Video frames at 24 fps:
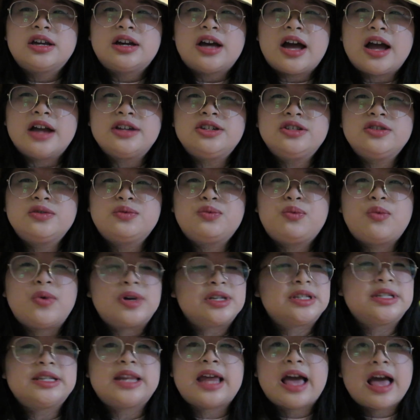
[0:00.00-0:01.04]
I just
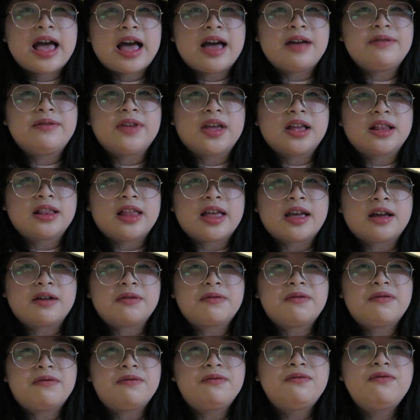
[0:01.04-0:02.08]
wasn't having like
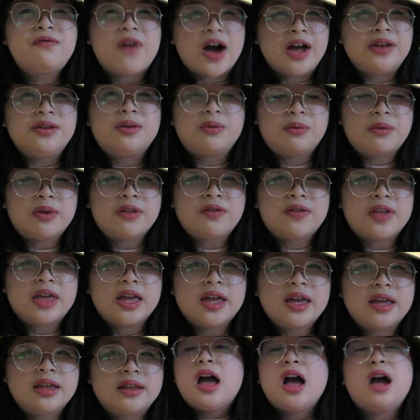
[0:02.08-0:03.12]
fun with
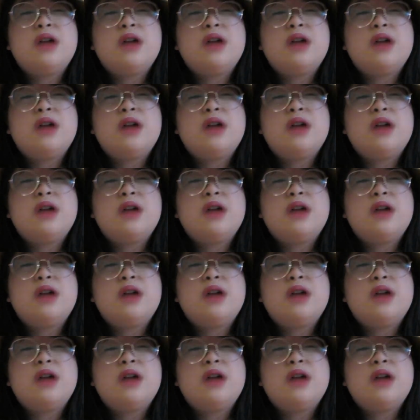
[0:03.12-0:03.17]
it.